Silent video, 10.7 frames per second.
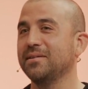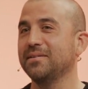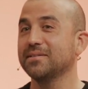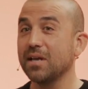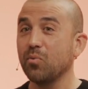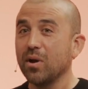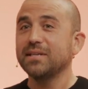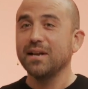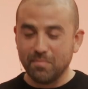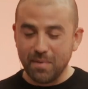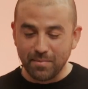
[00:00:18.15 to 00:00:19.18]
It's like one of the
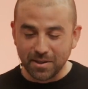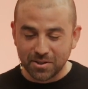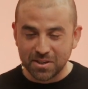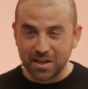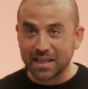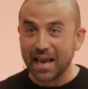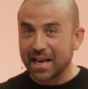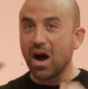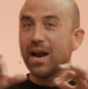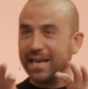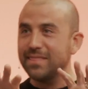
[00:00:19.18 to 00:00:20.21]
Ten Commandments. It's like it
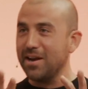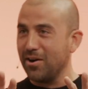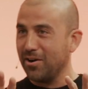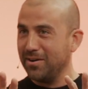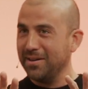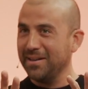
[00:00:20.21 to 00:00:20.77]
got in there.